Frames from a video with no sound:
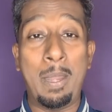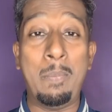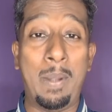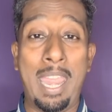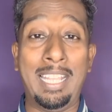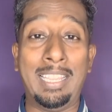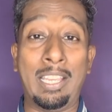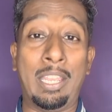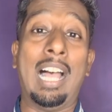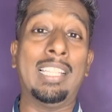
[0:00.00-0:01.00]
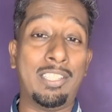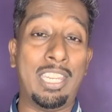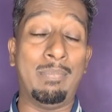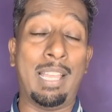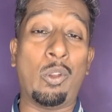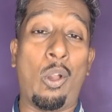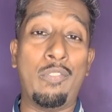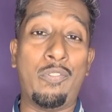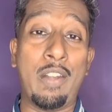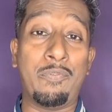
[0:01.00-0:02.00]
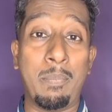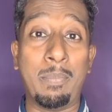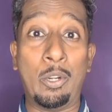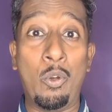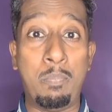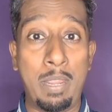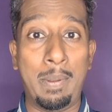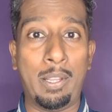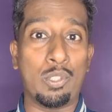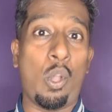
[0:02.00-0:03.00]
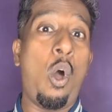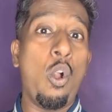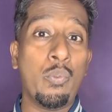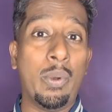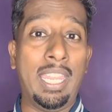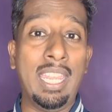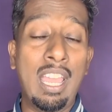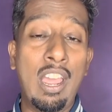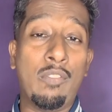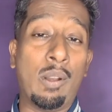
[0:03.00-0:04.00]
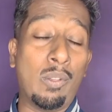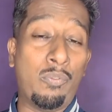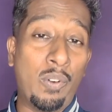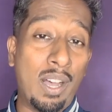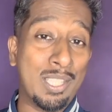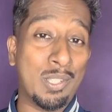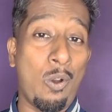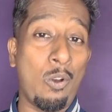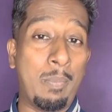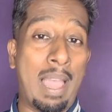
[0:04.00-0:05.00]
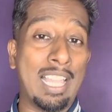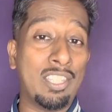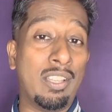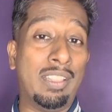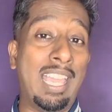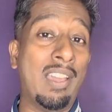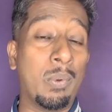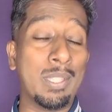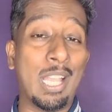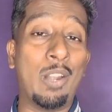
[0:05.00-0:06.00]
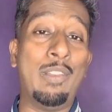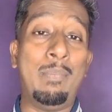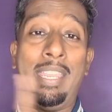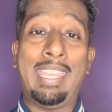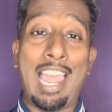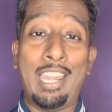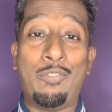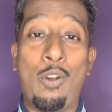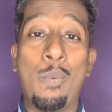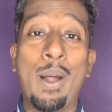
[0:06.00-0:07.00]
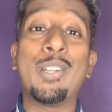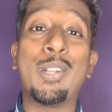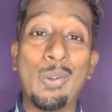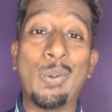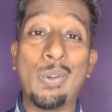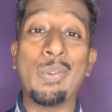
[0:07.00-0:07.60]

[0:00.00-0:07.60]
be playing the other team that qualified from group B, because already from the first round match, their result will be carried forward to